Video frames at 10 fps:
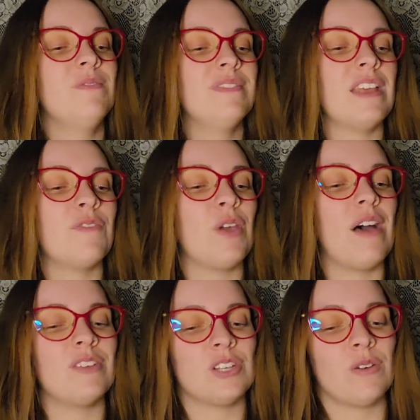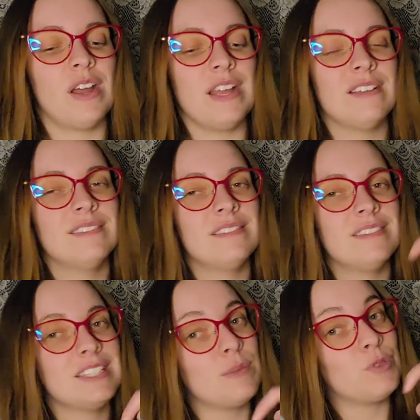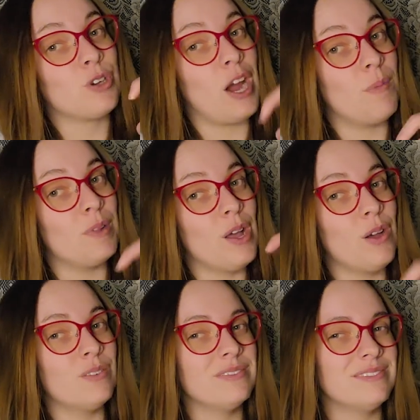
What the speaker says: If you haven't already, subscribe below.